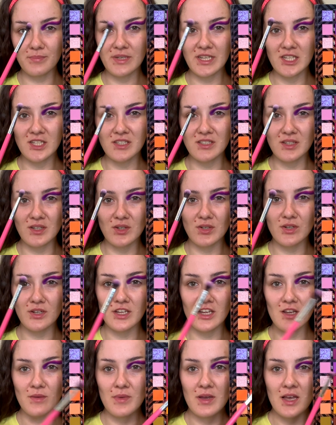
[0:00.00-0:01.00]
Peaches and
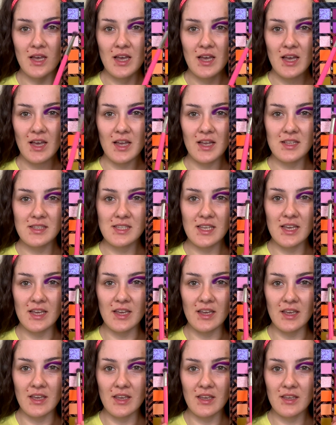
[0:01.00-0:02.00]
Cream and
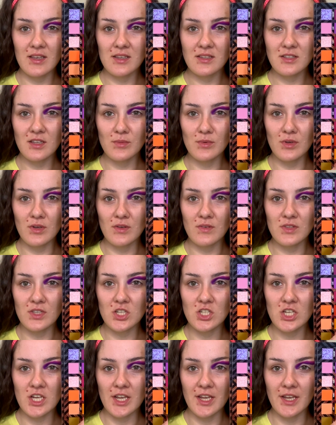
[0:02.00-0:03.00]
take some of the
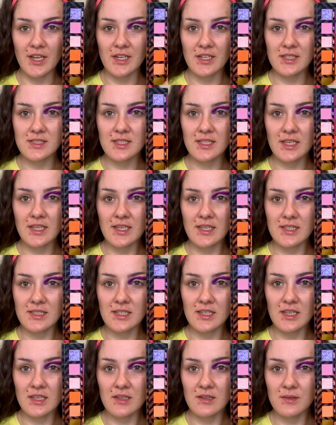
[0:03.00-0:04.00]
shade
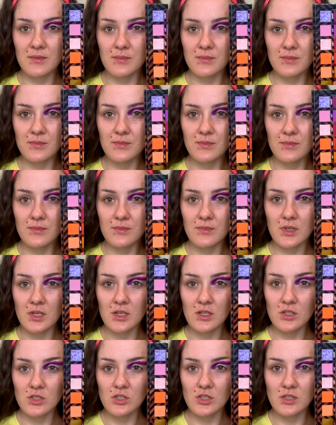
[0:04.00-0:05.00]
Tahiti,
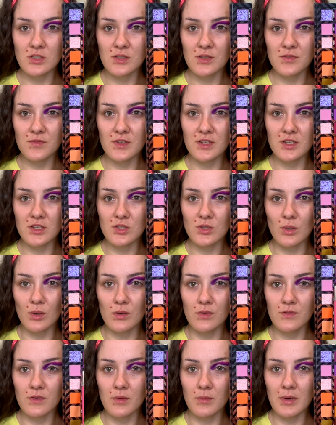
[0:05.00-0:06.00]
just to finish
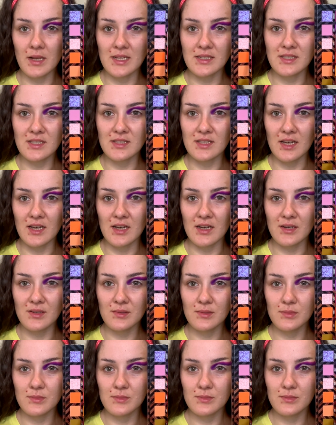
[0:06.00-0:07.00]
off blending that out.